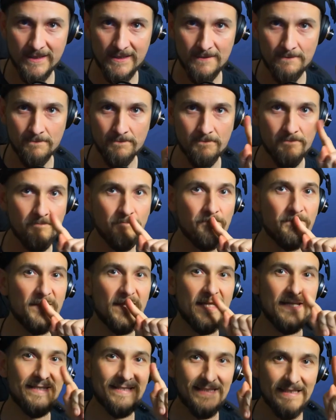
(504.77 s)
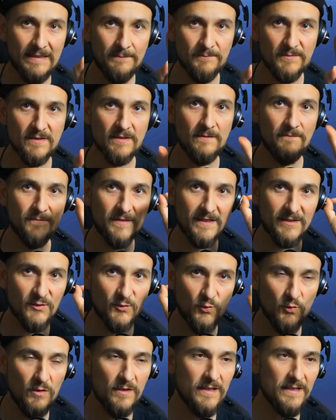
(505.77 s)
And bam, here's the next one.
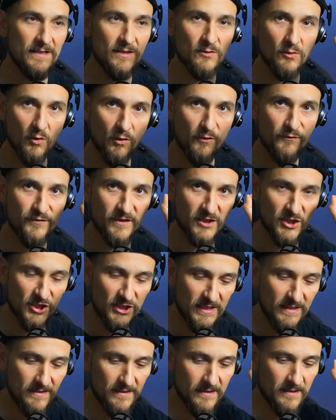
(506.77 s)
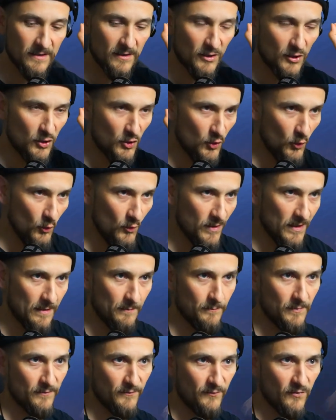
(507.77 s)
Even a bit heavier this time,
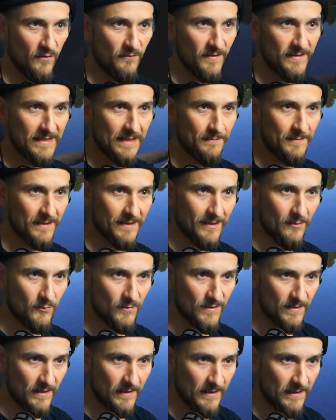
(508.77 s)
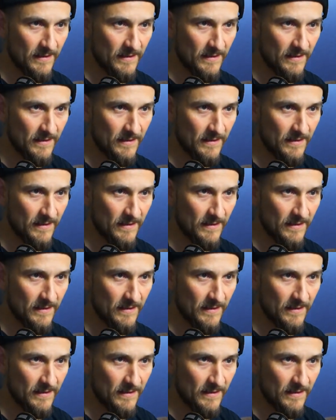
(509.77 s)
on the light setup.